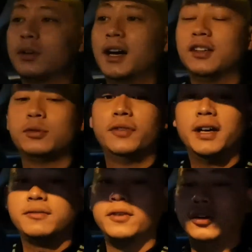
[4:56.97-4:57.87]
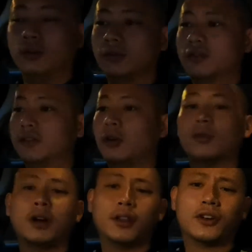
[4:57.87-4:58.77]
guys with headphones, or
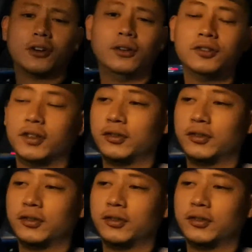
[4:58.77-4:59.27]
rather girls